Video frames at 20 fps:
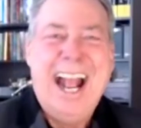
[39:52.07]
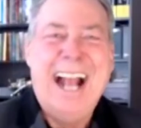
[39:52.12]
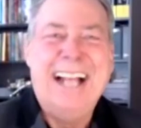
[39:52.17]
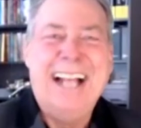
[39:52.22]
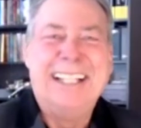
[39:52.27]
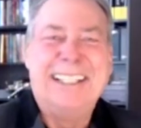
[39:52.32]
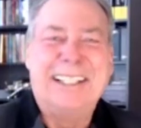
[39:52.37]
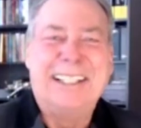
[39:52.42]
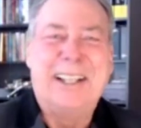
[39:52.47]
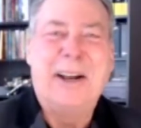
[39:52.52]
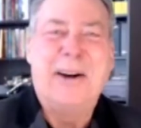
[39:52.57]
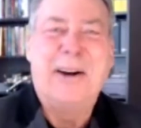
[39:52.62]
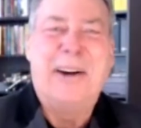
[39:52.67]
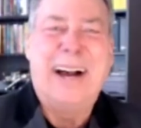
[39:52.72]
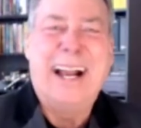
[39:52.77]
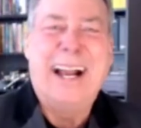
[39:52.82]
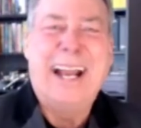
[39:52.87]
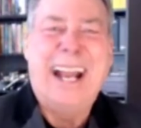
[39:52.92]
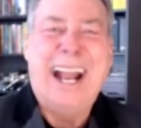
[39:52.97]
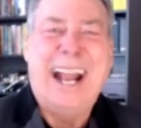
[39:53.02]
And so
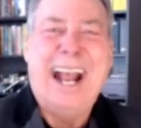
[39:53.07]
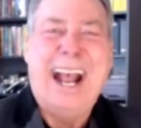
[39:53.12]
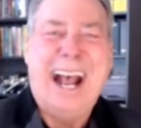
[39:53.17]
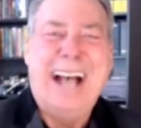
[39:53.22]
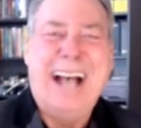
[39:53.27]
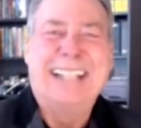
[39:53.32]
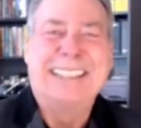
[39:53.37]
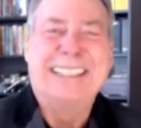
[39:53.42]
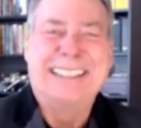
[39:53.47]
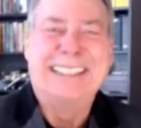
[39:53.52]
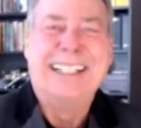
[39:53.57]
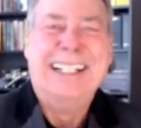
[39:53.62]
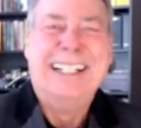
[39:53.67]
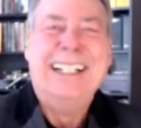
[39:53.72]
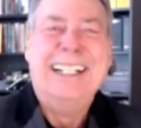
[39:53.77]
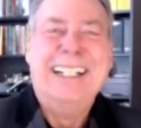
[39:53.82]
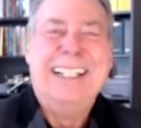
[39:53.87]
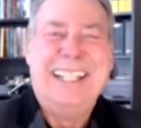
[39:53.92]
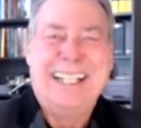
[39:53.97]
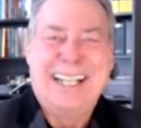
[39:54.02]
I asked
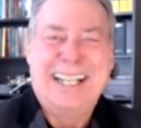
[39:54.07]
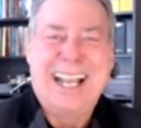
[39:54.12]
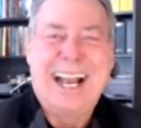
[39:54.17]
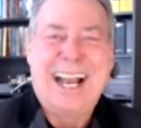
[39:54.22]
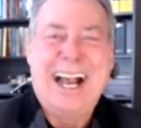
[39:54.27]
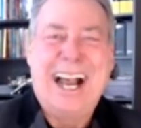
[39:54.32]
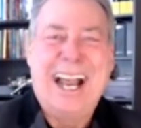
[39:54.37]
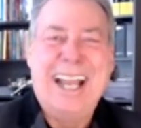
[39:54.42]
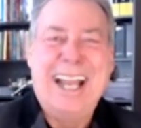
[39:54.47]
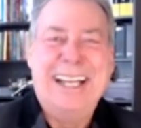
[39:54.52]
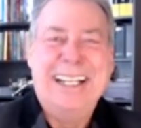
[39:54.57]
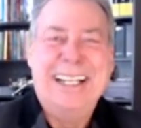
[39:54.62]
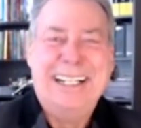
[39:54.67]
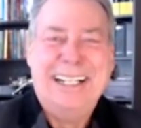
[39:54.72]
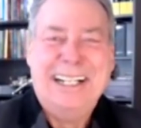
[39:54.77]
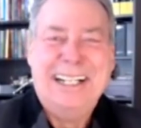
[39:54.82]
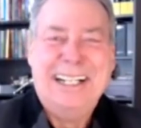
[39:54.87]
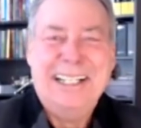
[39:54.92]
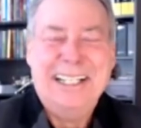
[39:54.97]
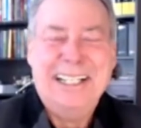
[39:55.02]
the guy,
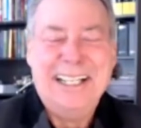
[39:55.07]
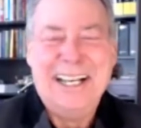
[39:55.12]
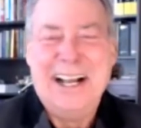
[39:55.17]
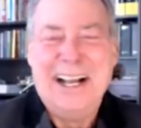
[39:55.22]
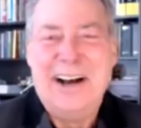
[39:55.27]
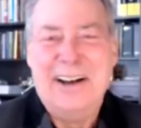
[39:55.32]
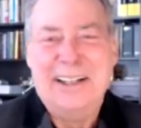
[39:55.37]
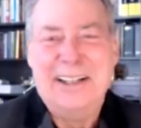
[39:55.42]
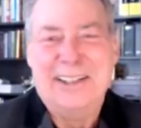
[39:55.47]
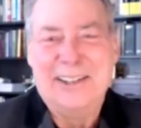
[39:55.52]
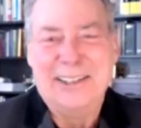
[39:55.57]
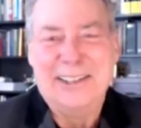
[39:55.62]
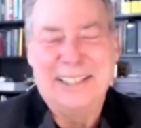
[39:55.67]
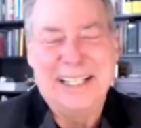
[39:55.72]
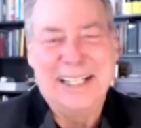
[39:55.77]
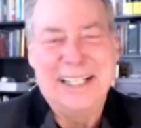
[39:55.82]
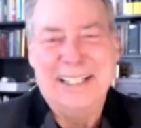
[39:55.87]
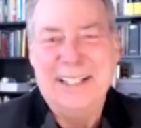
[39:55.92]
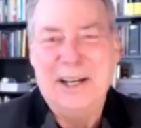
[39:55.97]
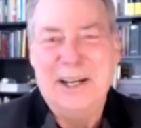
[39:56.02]
you know, of course,
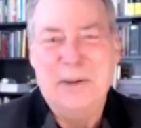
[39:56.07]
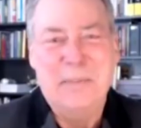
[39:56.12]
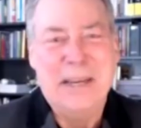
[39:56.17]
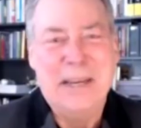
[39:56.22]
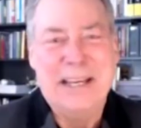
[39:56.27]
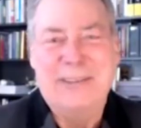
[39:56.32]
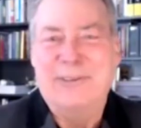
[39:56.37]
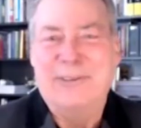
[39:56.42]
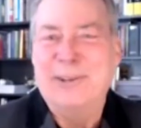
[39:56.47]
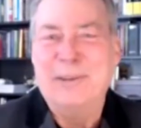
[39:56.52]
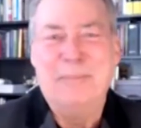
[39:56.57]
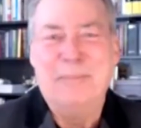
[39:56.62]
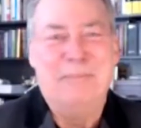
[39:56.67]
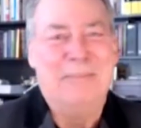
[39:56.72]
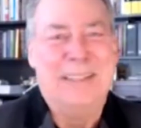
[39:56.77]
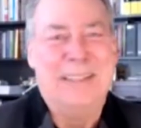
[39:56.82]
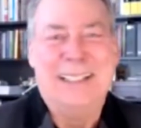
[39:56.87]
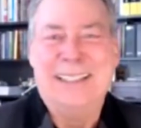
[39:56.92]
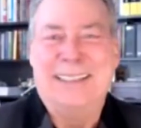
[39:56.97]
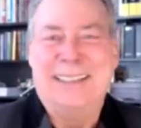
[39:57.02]
he didn't know me from
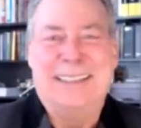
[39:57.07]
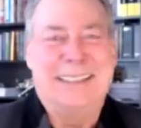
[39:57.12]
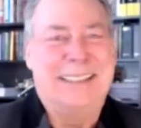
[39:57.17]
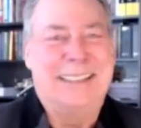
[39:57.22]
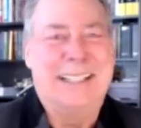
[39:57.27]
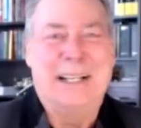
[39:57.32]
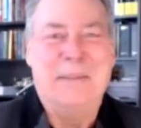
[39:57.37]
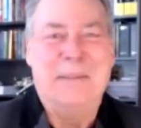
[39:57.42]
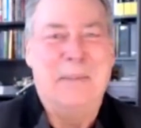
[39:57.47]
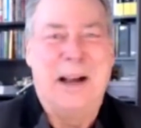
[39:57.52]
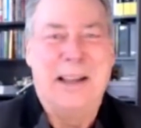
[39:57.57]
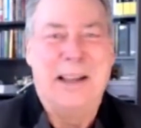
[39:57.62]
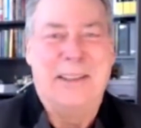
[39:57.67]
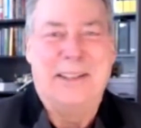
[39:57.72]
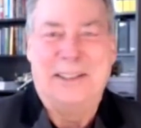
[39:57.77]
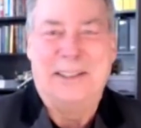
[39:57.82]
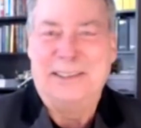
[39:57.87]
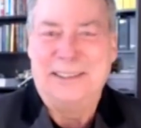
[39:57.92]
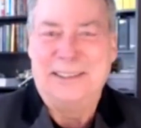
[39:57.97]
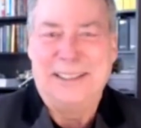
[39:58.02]
some
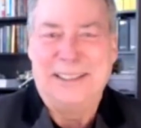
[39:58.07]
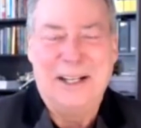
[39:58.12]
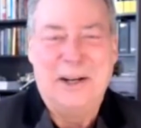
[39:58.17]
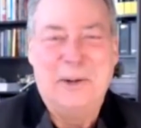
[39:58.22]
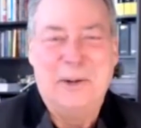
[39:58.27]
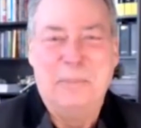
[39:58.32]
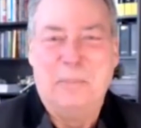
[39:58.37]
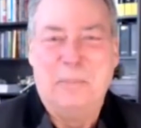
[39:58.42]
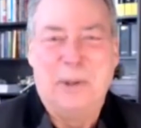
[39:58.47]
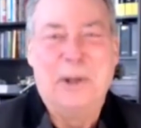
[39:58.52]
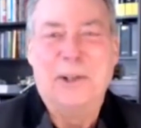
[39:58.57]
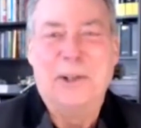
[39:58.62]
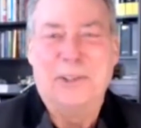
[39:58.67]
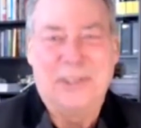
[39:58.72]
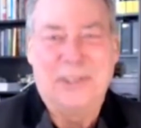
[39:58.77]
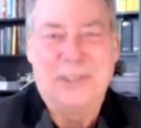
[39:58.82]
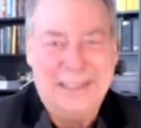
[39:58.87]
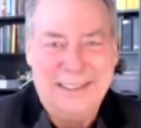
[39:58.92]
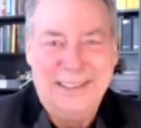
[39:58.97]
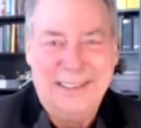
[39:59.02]
other, you know,
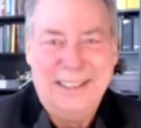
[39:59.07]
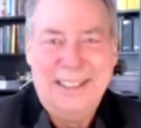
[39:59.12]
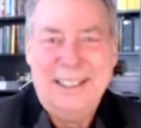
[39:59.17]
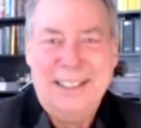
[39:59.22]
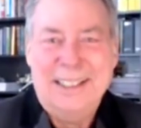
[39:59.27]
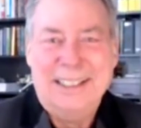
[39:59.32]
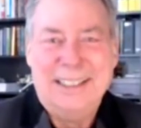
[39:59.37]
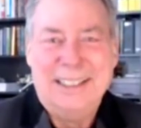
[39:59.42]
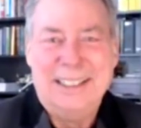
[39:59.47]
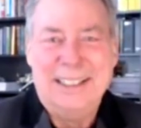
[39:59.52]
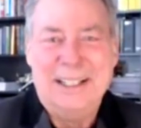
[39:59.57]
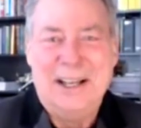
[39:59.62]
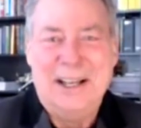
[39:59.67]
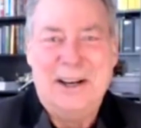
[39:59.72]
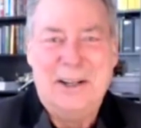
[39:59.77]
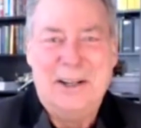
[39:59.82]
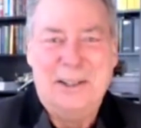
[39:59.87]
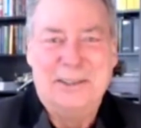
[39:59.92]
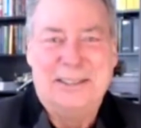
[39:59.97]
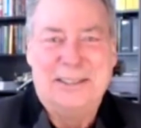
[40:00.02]
person, didn't
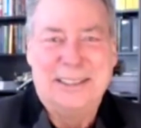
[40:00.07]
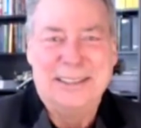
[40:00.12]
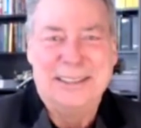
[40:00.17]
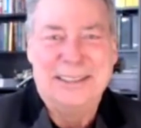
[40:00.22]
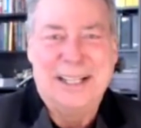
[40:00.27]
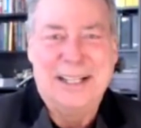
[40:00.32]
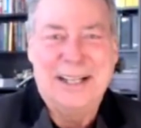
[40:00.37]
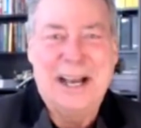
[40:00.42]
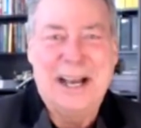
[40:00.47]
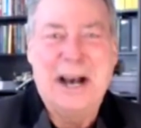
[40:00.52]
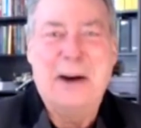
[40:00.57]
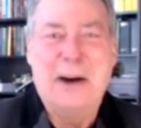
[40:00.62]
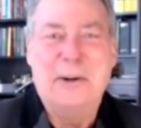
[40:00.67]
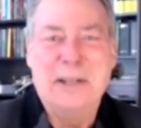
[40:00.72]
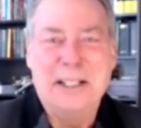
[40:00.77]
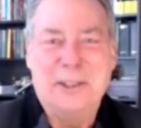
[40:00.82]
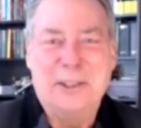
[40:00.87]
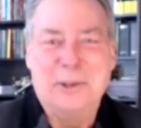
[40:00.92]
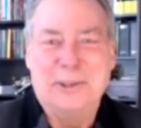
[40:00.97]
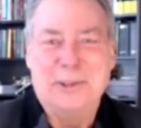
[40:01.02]
know how
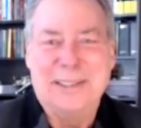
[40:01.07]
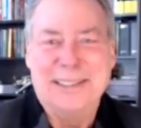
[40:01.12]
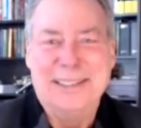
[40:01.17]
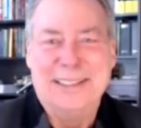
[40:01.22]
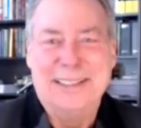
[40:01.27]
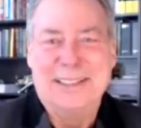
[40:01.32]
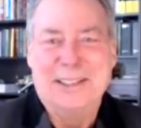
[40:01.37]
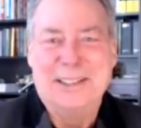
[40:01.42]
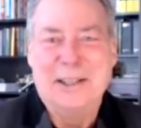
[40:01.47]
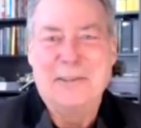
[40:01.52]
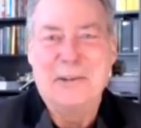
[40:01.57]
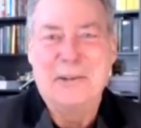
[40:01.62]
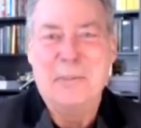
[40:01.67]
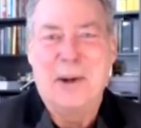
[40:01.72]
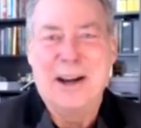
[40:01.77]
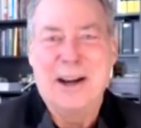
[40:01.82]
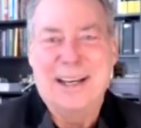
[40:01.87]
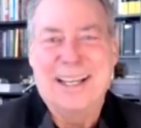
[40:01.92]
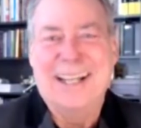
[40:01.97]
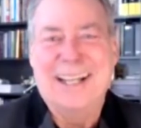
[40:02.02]
interested in the silver
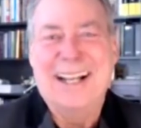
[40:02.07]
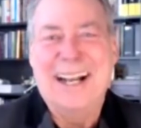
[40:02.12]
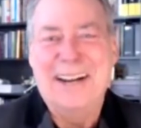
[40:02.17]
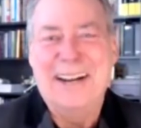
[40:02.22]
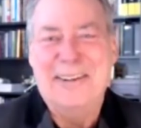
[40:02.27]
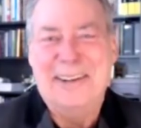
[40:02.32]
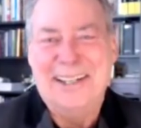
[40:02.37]
market I